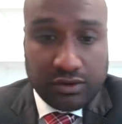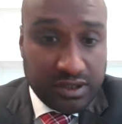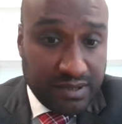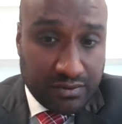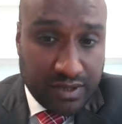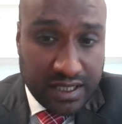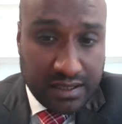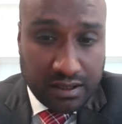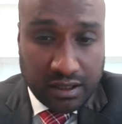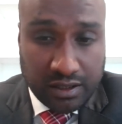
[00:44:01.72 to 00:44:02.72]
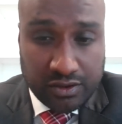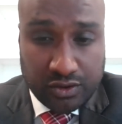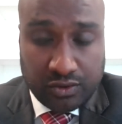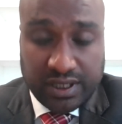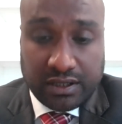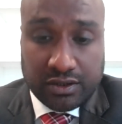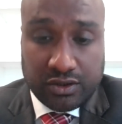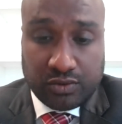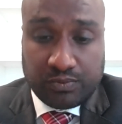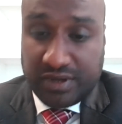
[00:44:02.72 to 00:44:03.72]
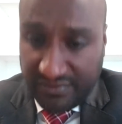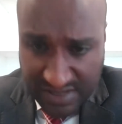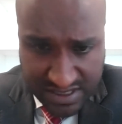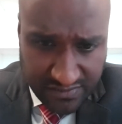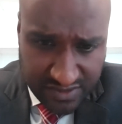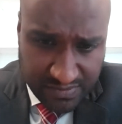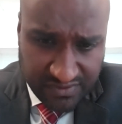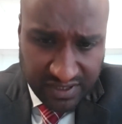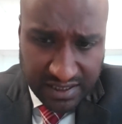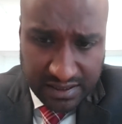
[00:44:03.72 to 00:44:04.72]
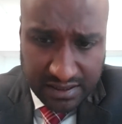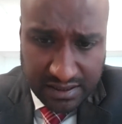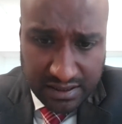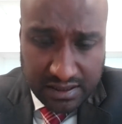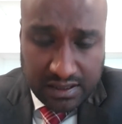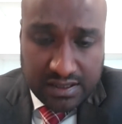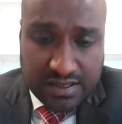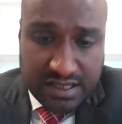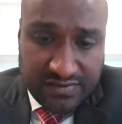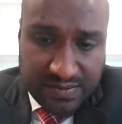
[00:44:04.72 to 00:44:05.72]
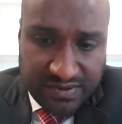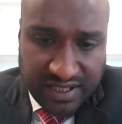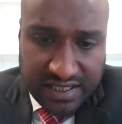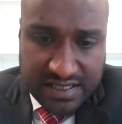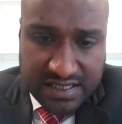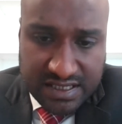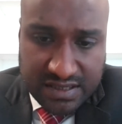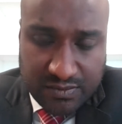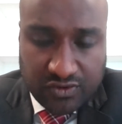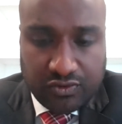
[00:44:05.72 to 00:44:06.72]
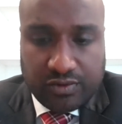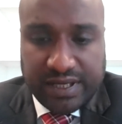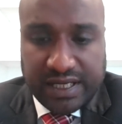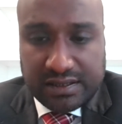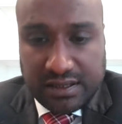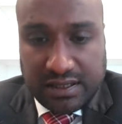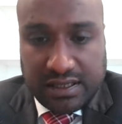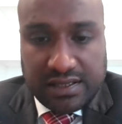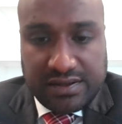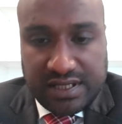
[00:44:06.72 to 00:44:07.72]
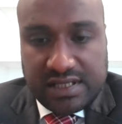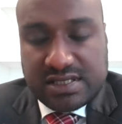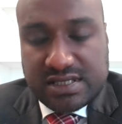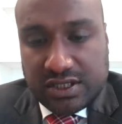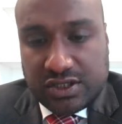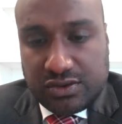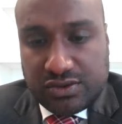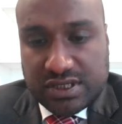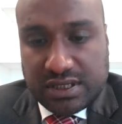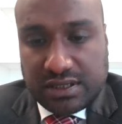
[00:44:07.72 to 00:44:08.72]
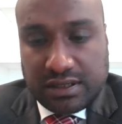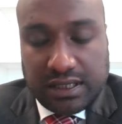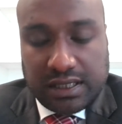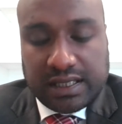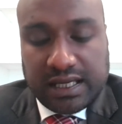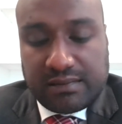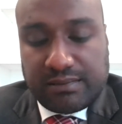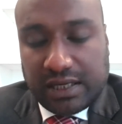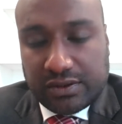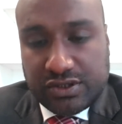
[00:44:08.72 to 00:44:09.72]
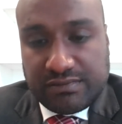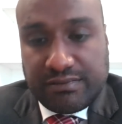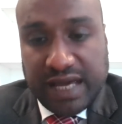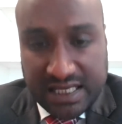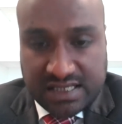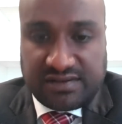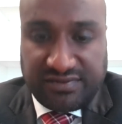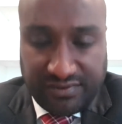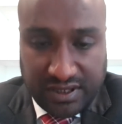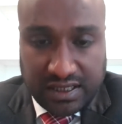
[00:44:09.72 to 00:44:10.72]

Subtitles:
can only be read on your previous service provider system or format? These issues can amount to massive